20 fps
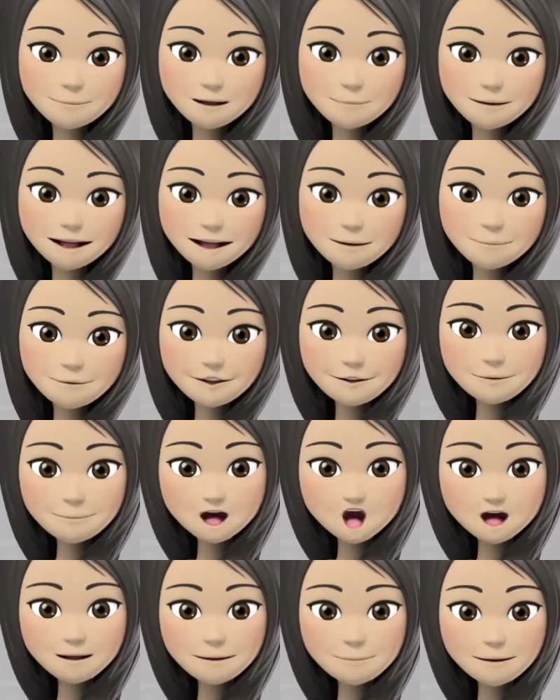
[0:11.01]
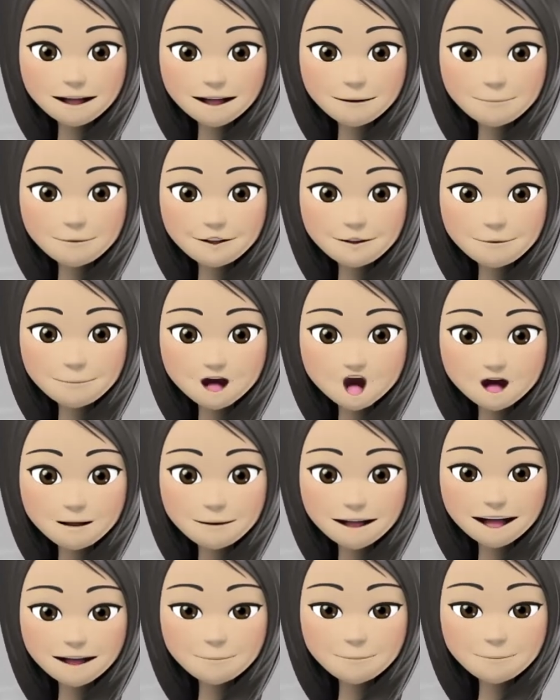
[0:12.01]
7 things that make a
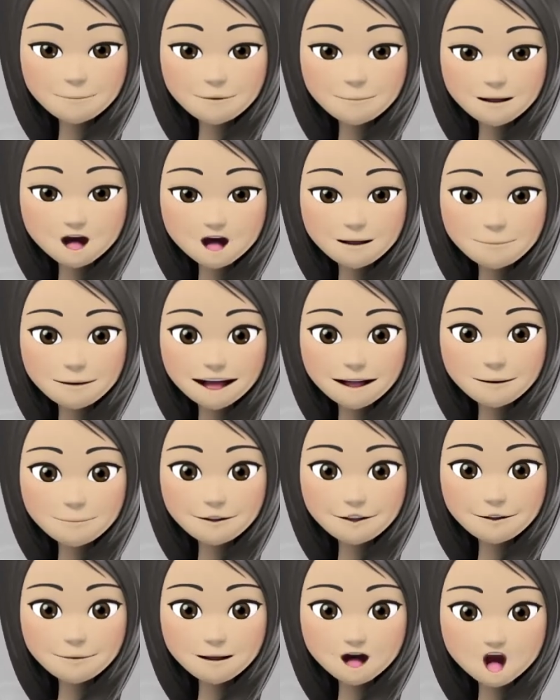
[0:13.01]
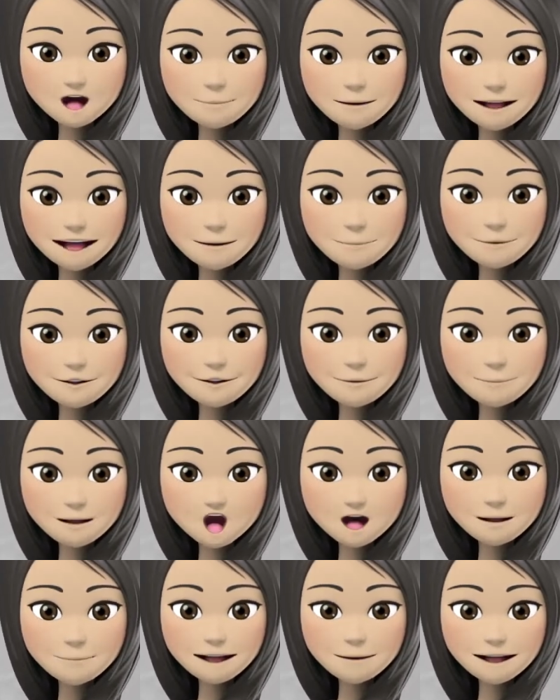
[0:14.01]
skills, talent, and HR
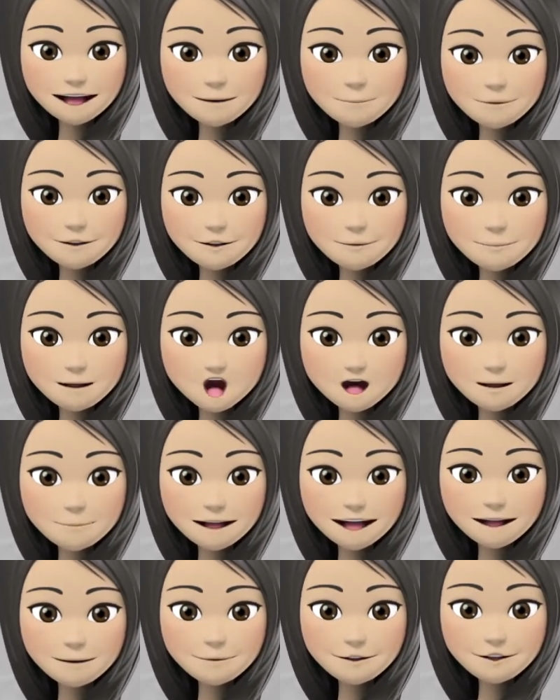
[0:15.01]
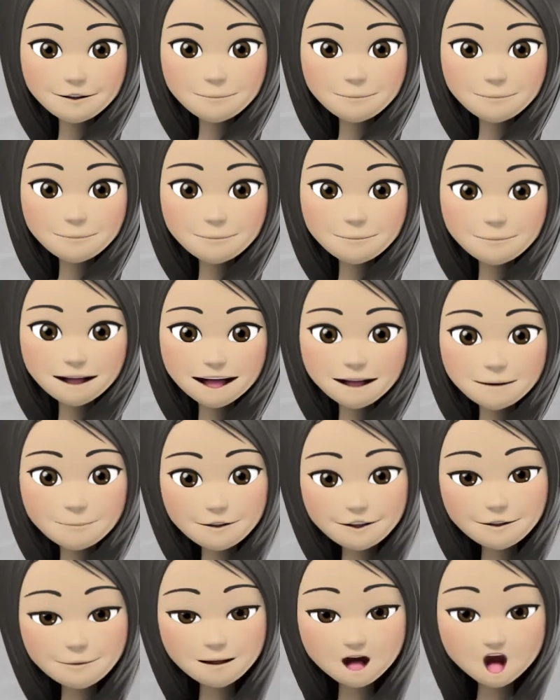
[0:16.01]
strategy for the CIO.
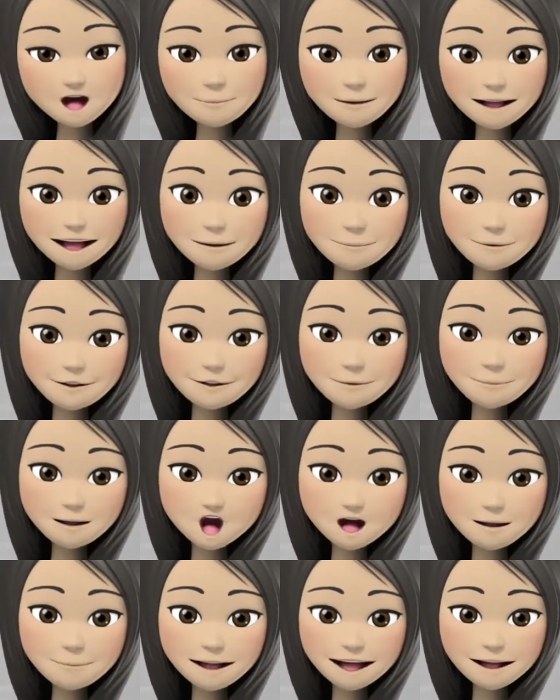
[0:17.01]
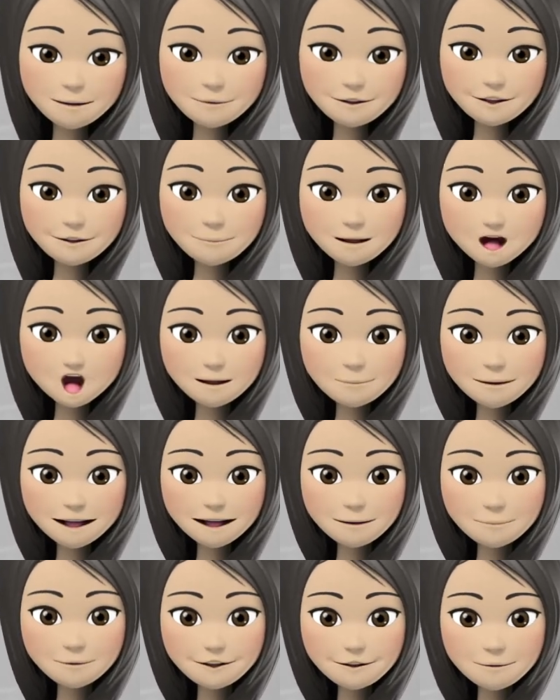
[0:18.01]
Technology is a decisive success
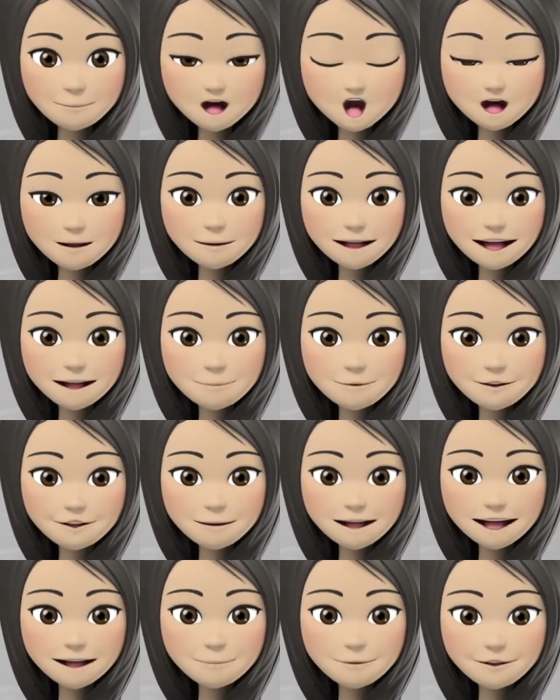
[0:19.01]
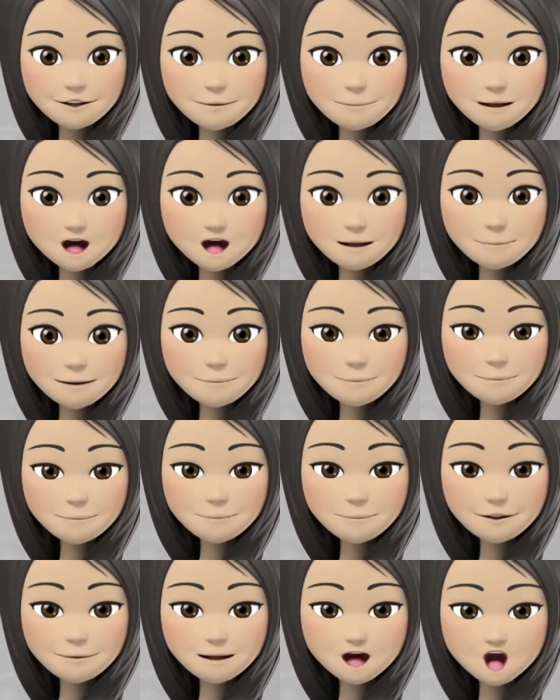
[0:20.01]
factor in the digitalized world,
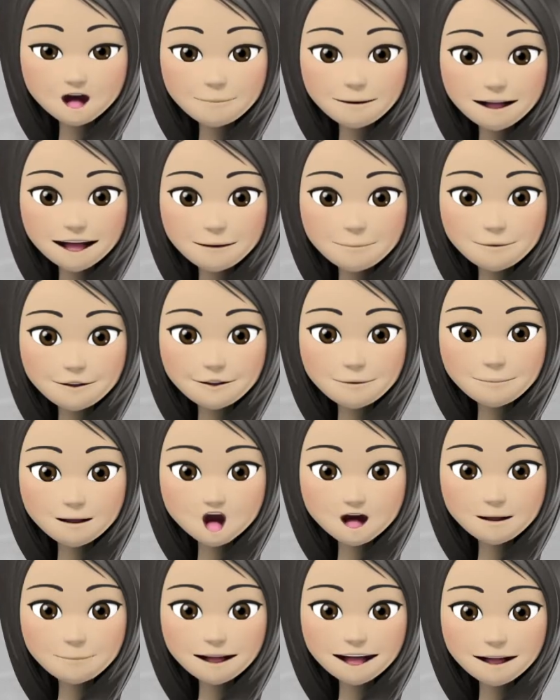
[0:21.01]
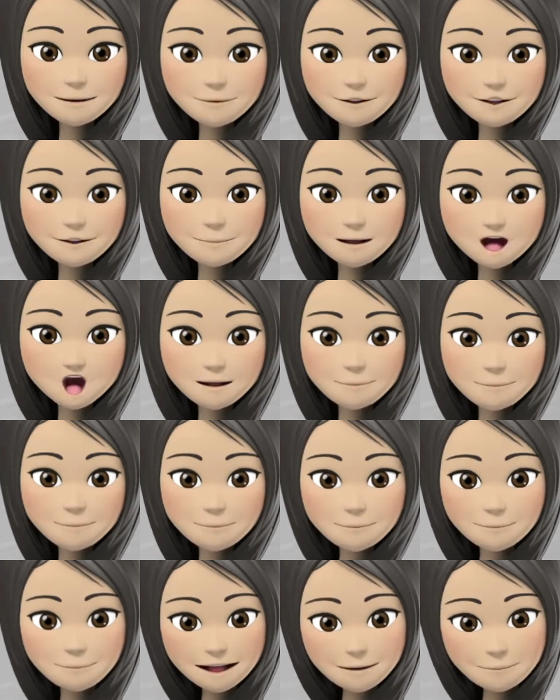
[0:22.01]
but topics such as big data,
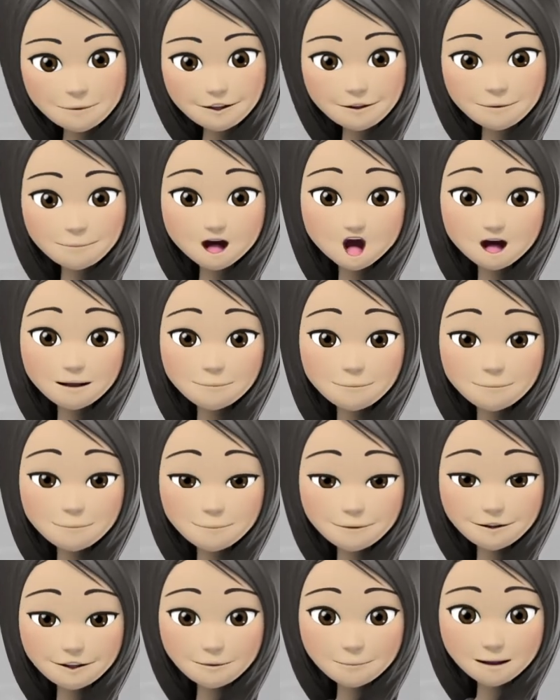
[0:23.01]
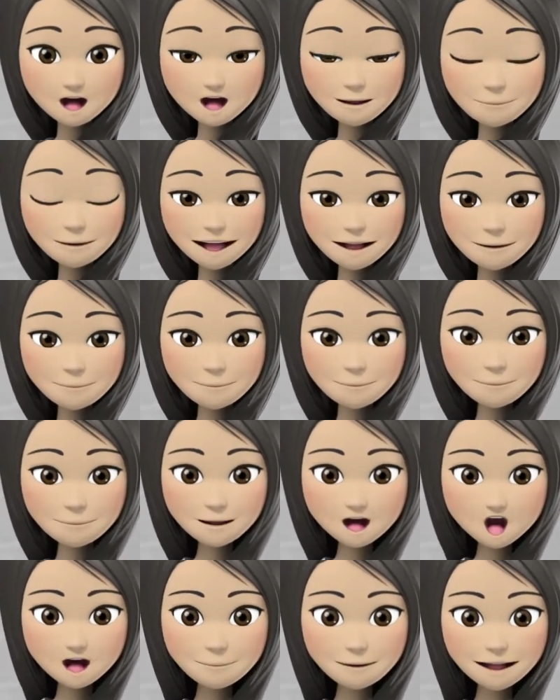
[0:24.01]
AI, IoT,
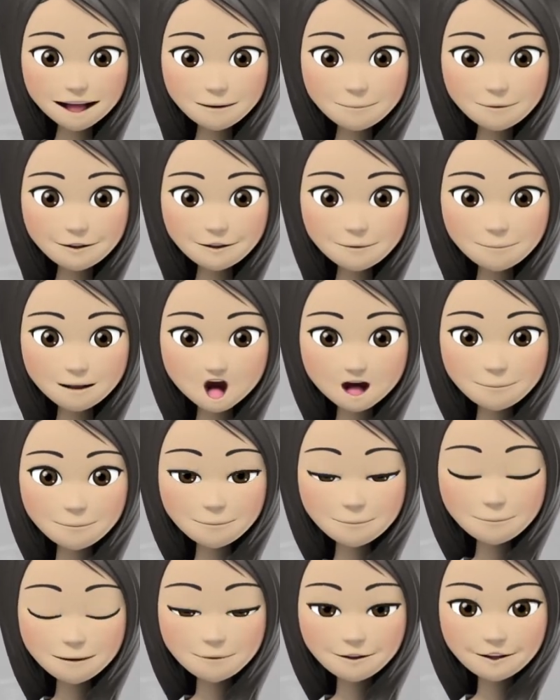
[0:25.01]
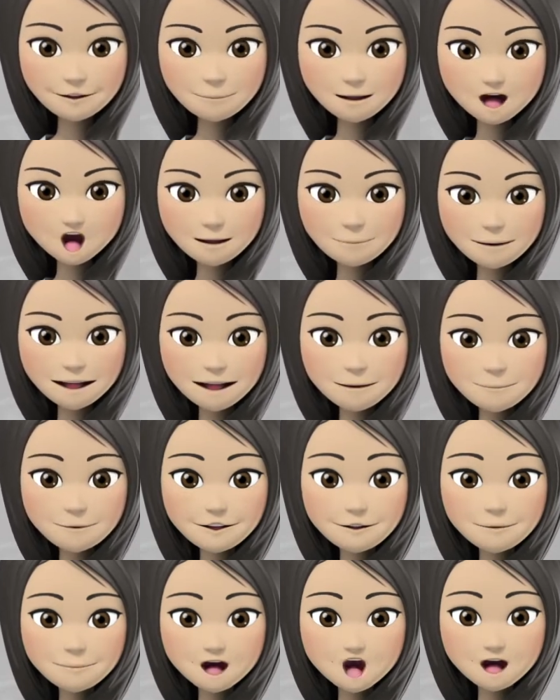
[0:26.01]
and security call for
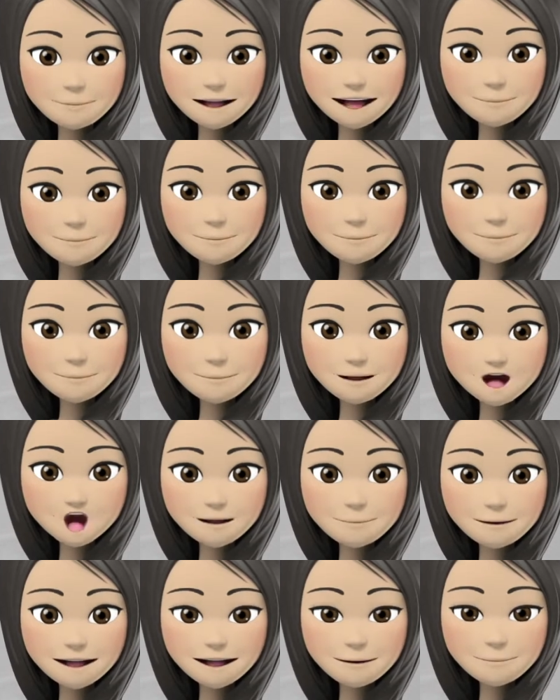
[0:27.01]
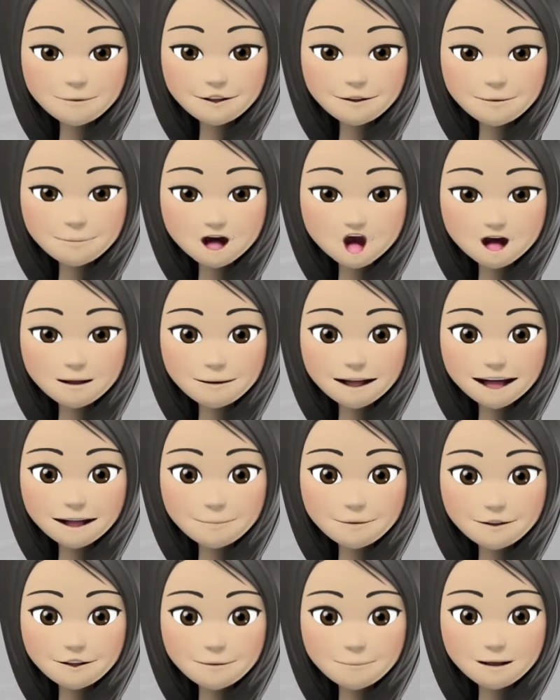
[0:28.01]
specialists. It is already
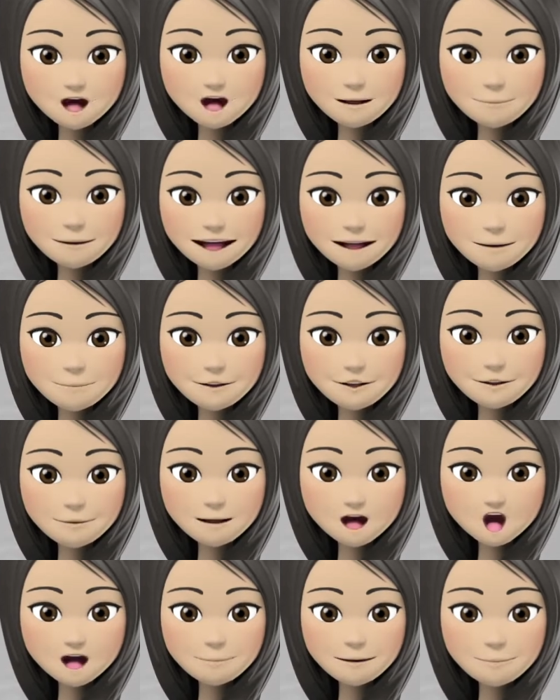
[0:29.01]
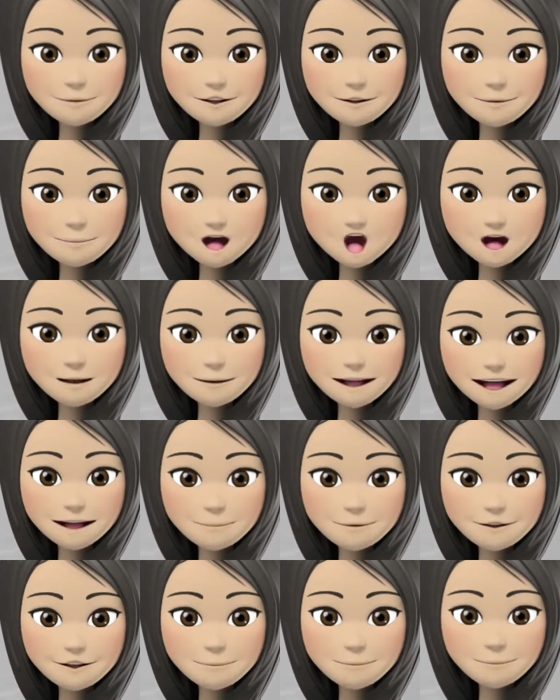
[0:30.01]
commonplace that expert roles cannot be
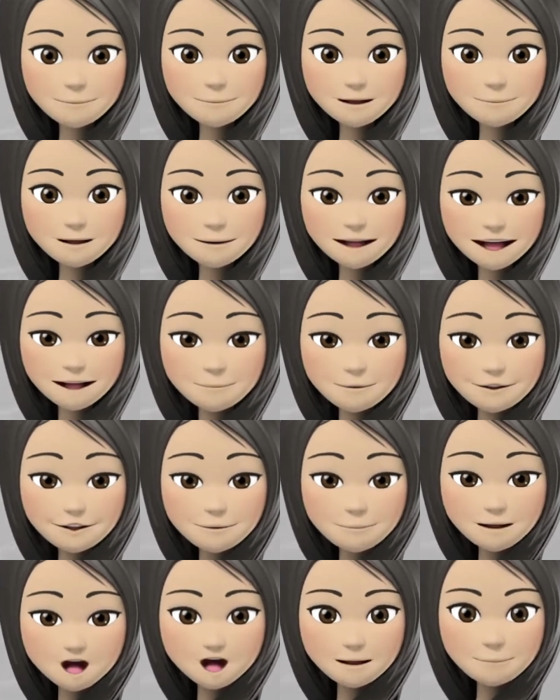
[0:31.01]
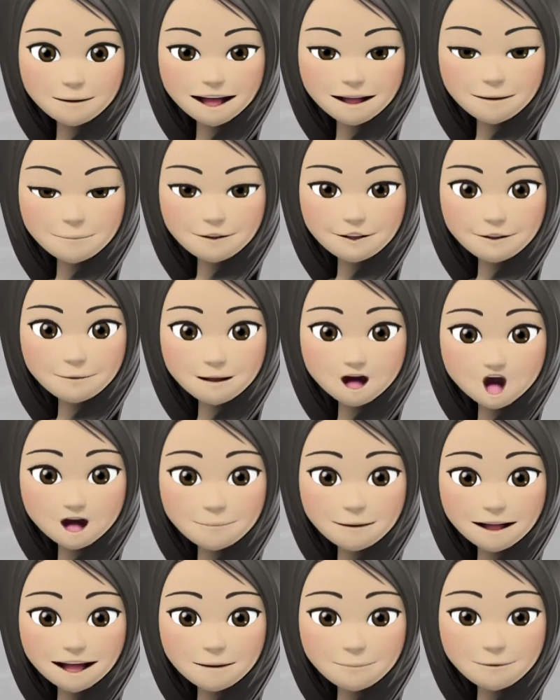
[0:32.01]
filled. Many attractive employers
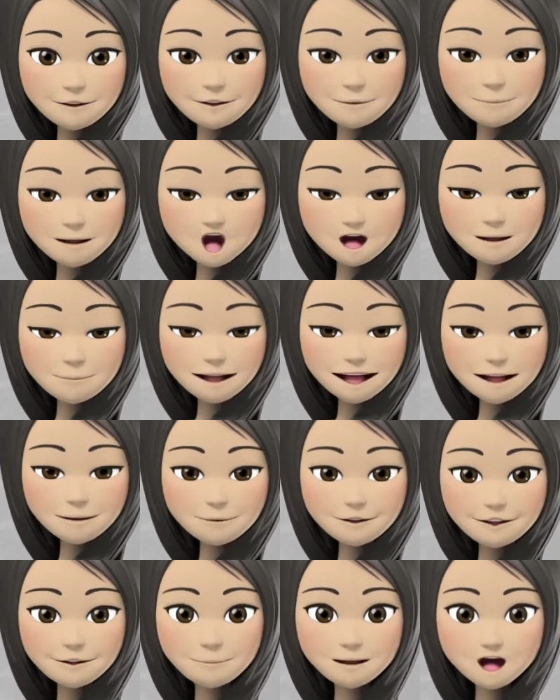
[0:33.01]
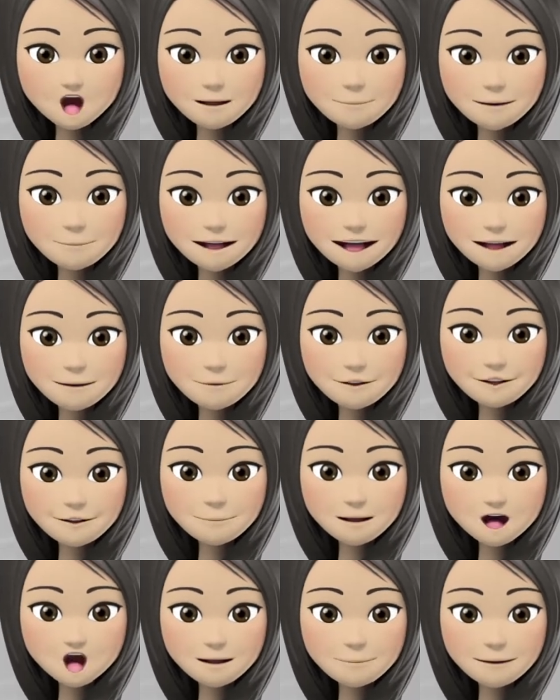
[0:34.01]
are looking for the remaining
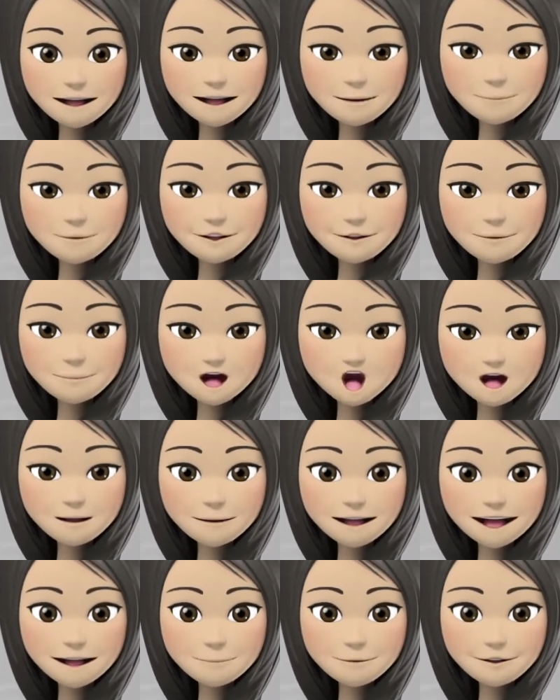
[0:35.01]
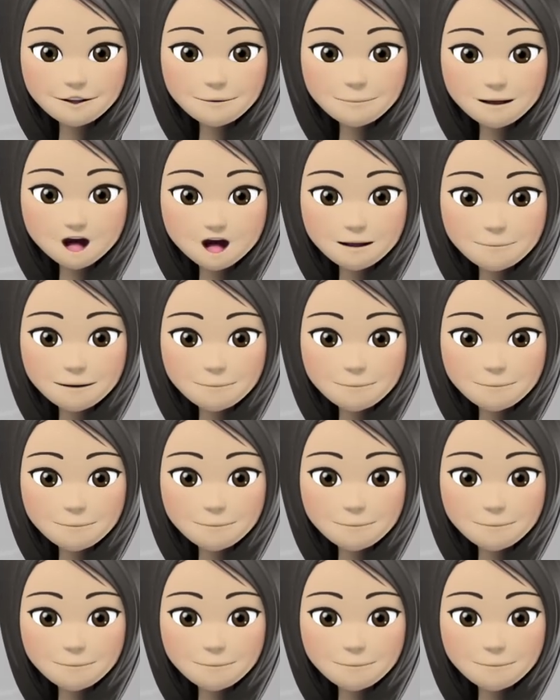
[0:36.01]
graduates of technical universities.